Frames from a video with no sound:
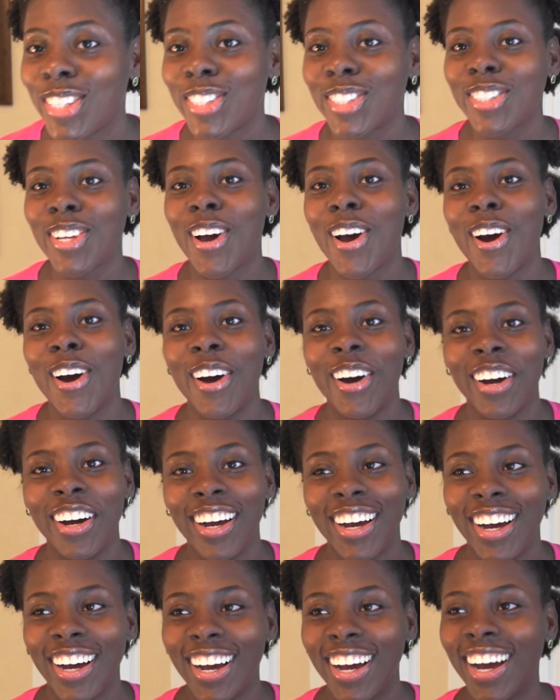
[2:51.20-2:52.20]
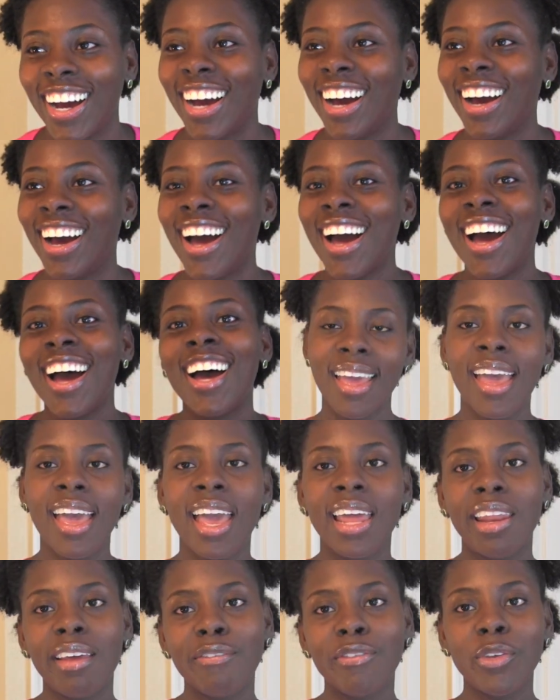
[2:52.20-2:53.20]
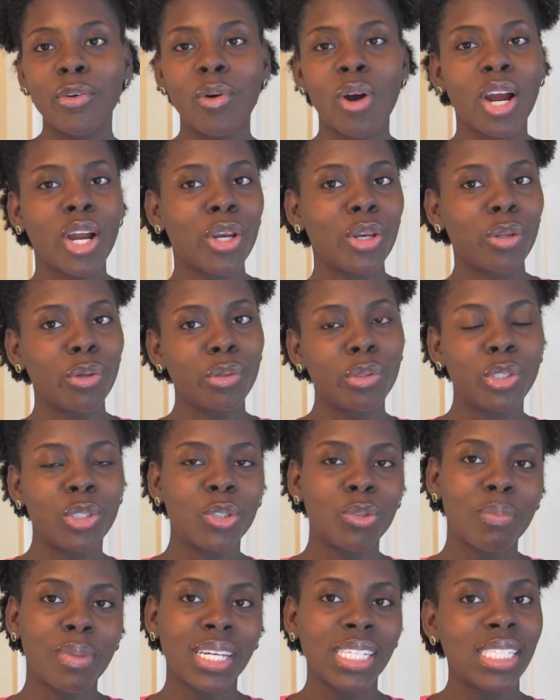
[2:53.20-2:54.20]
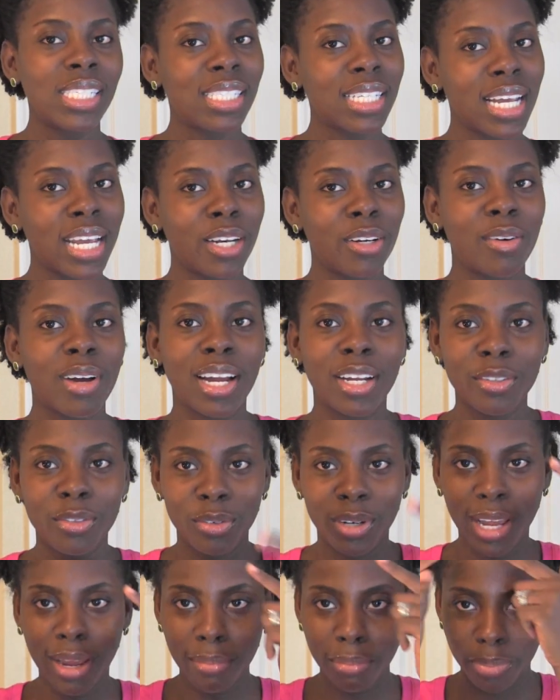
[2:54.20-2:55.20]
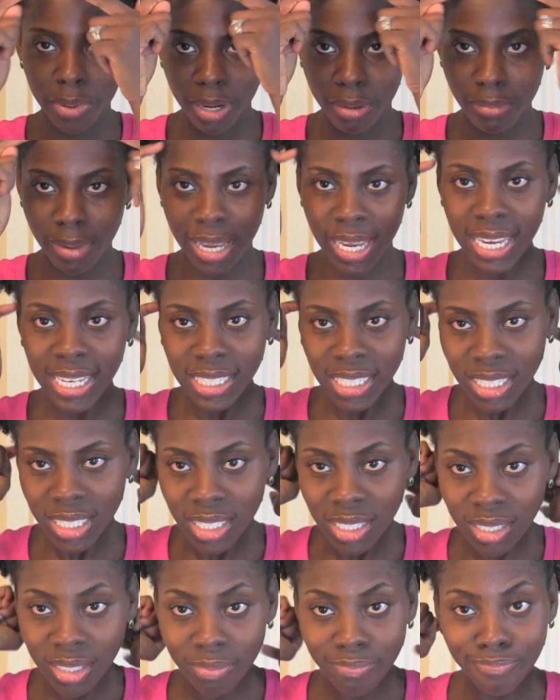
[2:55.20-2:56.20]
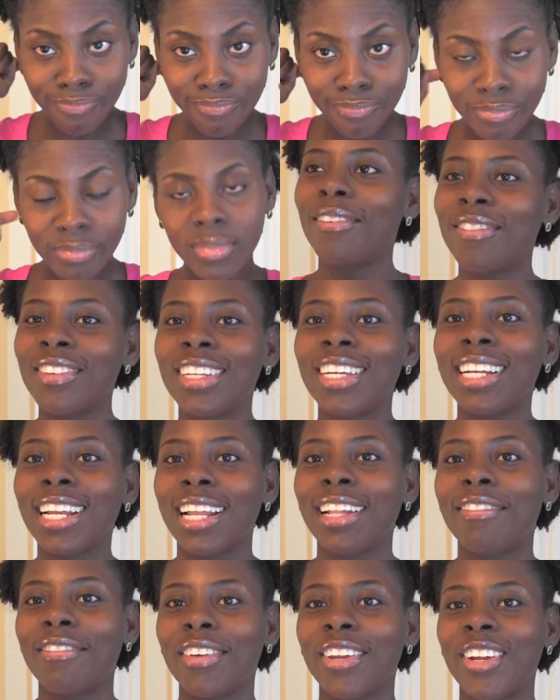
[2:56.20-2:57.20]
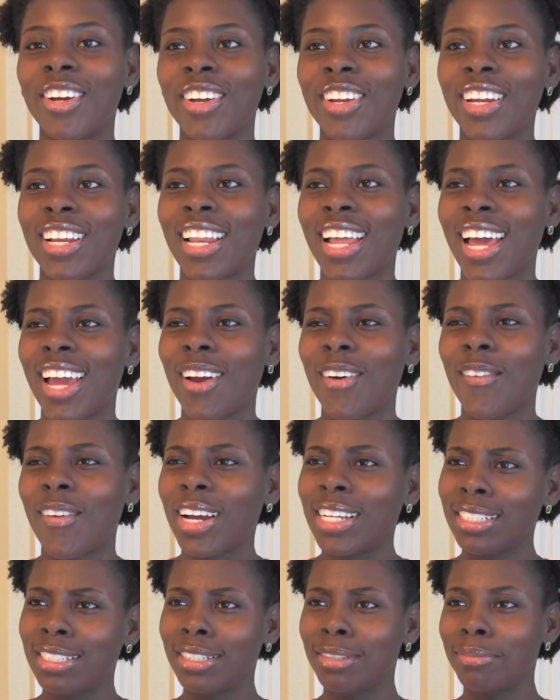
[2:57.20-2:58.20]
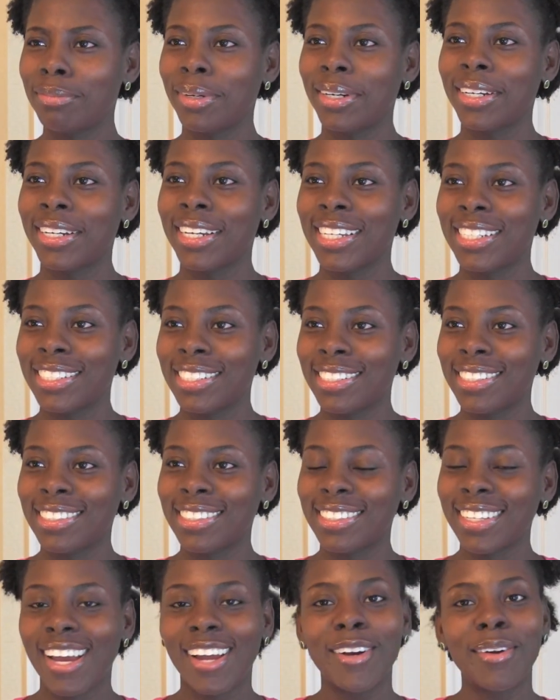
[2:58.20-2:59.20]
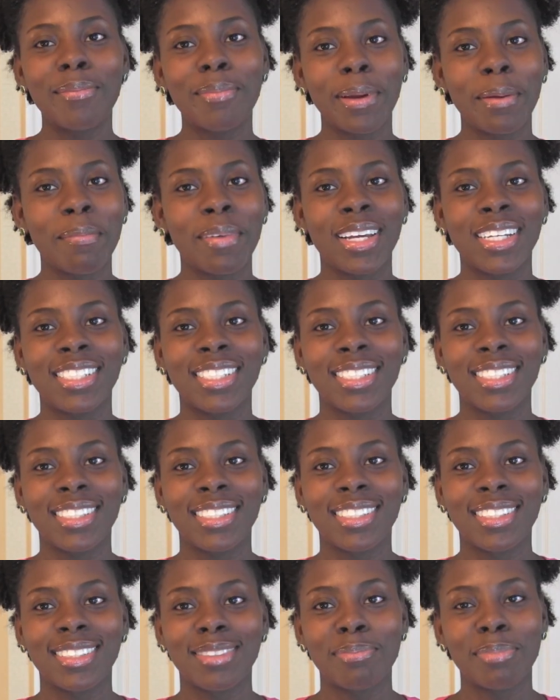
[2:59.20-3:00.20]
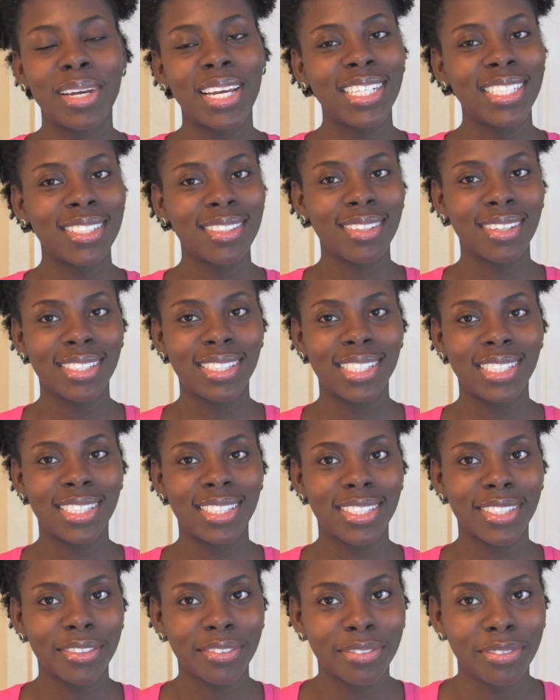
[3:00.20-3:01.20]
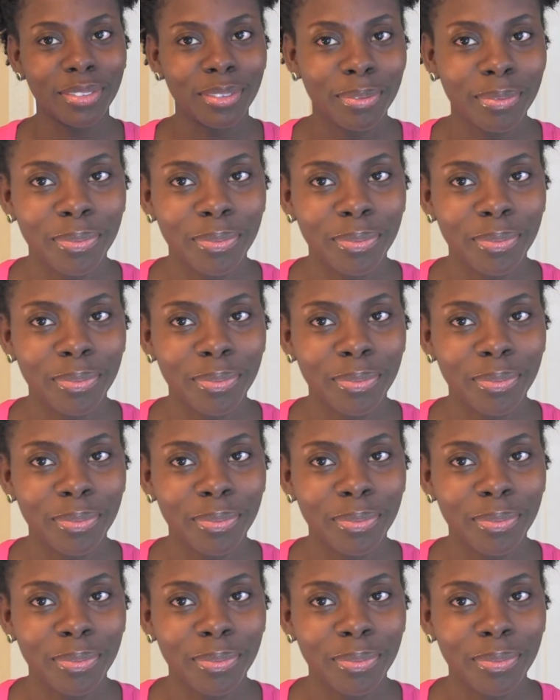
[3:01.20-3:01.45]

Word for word: So. And if you are new to my channel, I do not braid my edges. If you're looking at the video and you're like, why should you braid her edges? I don't braid my edges. My edges are sensitive.